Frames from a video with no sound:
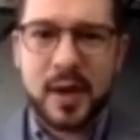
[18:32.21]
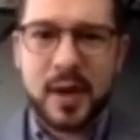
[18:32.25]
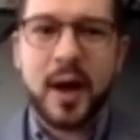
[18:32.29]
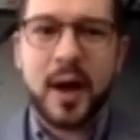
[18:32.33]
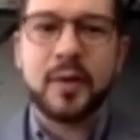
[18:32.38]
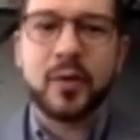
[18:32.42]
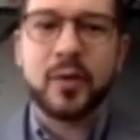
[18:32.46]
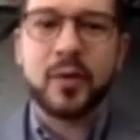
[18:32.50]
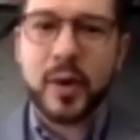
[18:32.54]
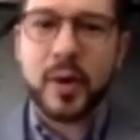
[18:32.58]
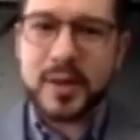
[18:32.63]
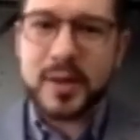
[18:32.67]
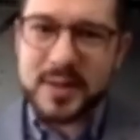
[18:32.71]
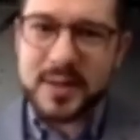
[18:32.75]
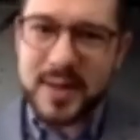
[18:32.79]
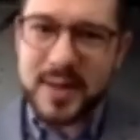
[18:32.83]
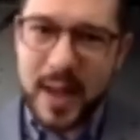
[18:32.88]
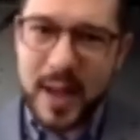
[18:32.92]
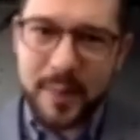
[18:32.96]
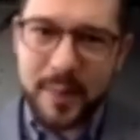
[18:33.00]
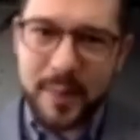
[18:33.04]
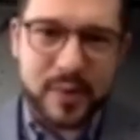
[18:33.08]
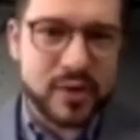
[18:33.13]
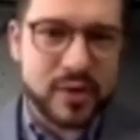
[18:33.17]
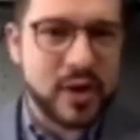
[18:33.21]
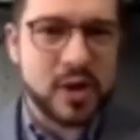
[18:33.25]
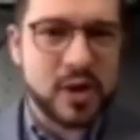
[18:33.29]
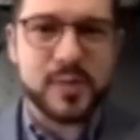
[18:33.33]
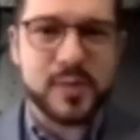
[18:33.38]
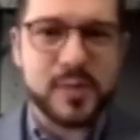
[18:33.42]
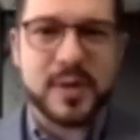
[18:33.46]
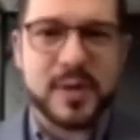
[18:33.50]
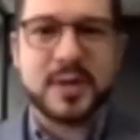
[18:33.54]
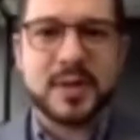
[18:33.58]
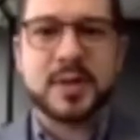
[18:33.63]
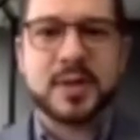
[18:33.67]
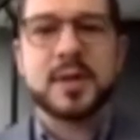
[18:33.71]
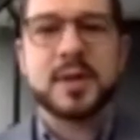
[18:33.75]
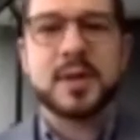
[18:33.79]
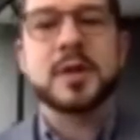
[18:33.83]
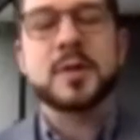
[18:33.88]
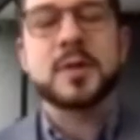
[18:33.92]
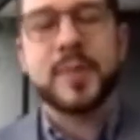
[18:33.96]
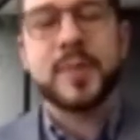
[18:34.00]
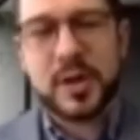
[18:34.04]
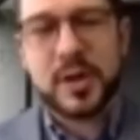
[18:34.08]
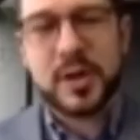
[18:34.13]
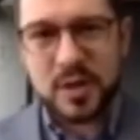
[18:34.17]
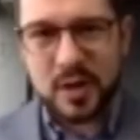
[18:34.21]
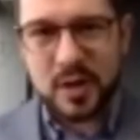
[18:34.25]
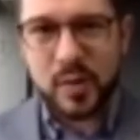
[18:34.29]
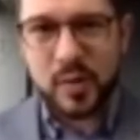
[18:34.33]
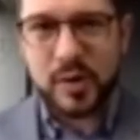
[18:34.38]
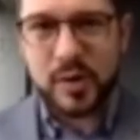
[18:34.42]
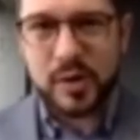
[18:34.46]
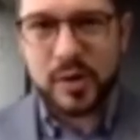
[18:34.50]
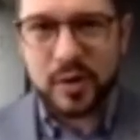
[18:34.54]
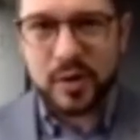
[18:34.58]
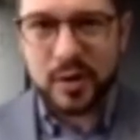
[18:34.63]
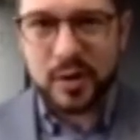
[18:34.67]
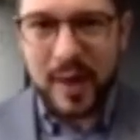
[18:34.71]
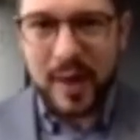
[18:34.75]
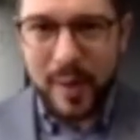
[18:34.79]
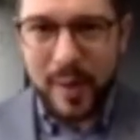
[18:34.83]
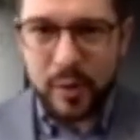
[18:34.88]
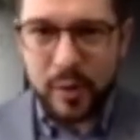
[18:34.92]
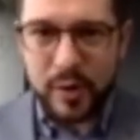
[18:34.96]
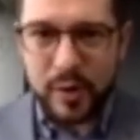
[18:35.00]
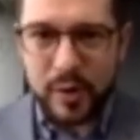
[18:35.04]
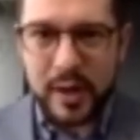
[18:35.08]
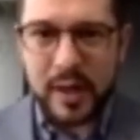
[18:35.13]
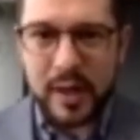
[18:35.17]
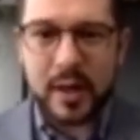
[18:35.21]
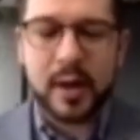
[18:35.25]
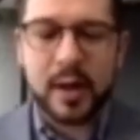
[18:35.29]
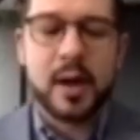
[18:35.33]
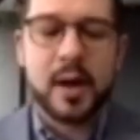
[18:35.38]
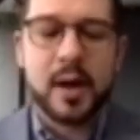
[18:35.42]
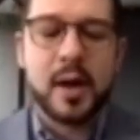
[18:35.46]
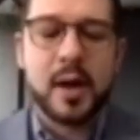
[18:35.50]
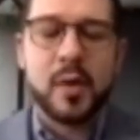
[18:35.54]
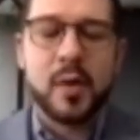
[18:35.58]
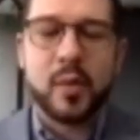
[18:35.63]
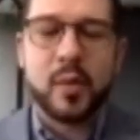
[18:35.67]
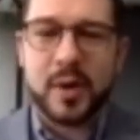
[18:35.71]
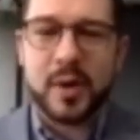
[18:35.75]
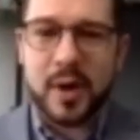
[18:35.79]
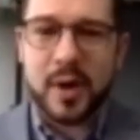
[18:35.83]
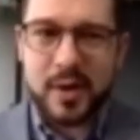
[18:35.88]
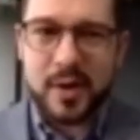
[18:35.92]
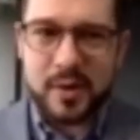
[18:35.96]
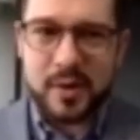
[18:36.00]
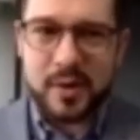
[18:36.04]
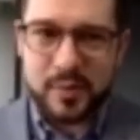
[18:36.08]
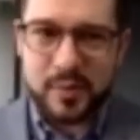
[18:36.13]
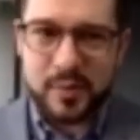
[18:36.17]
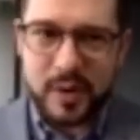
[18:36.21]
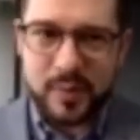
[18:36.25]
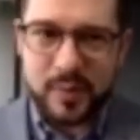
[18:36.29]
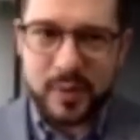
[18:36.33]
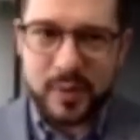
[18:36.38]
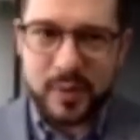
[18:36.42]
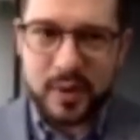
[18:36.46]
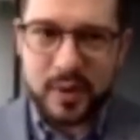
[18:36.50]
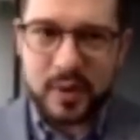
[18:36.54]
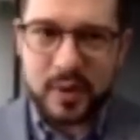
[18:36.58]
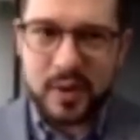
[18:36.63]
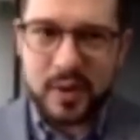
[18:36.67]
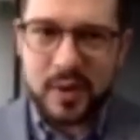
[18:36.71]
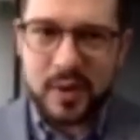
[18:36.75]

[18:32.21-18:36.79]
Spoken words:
Avoid snap judgments, especially when you're collaborating with other people.